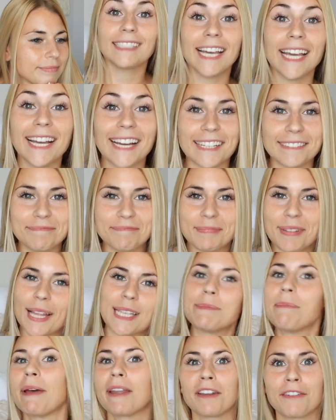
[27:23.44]
Hey,
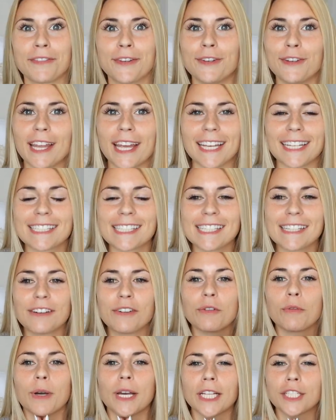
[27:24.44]
it's been a few days,
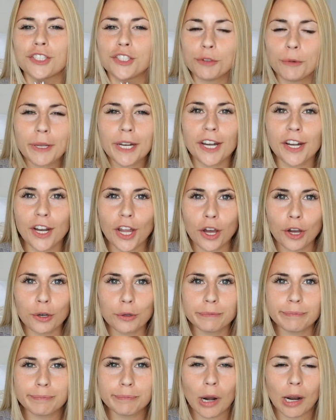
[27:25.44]
which you wouldn't
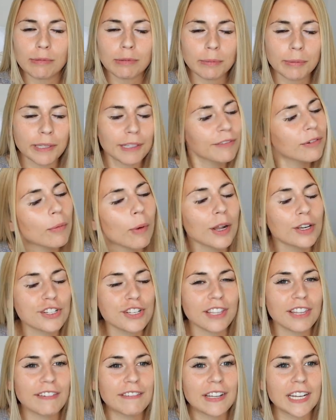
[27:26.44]
know probably from
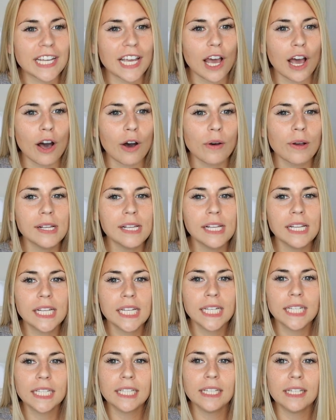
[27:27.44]
watching the video,
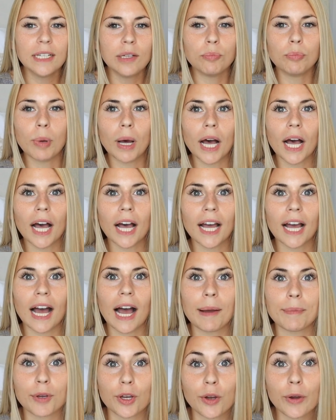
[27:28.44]
but
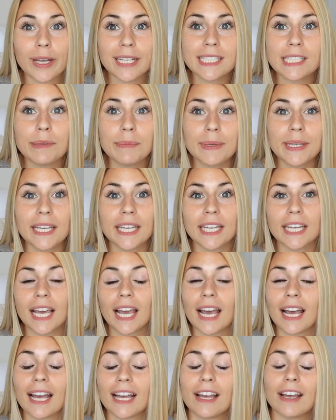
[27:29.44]
I'm going to be
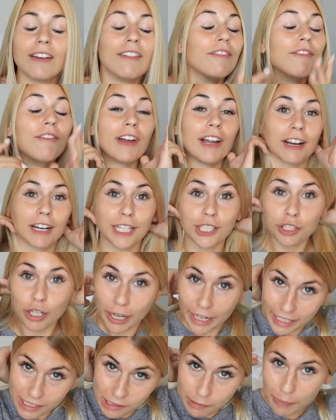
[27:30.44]
very
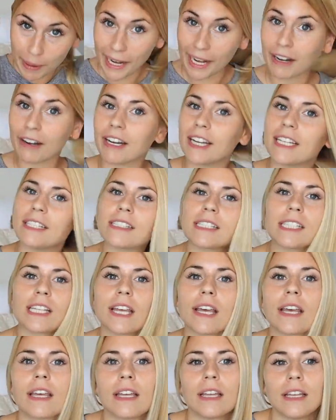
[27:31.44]
transparent
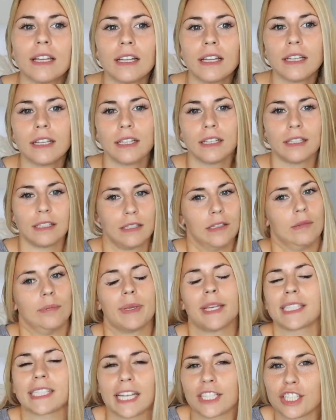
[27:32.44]

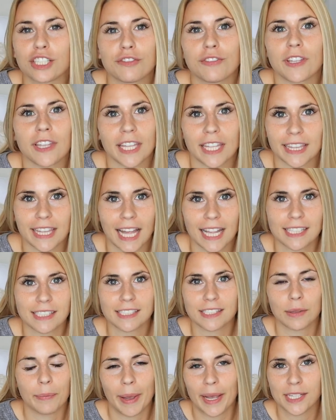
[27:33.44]
because I just feel like that's
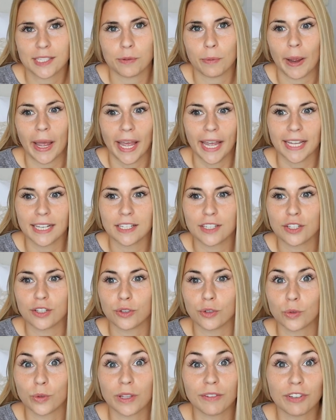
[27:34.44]
the best way to
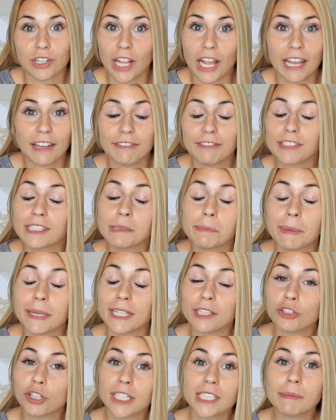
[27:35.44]
live your life, is
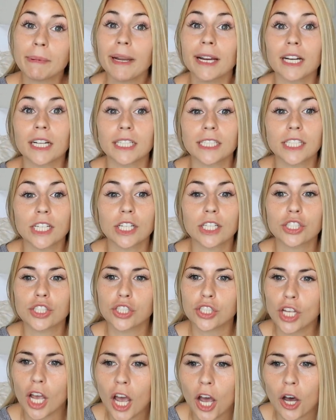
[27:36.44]
being transparent.
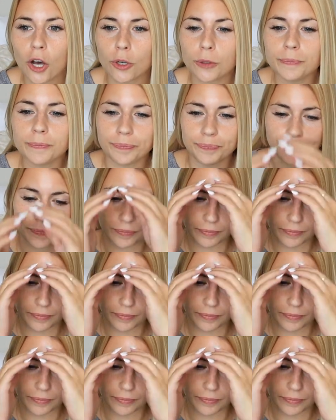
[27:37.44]
So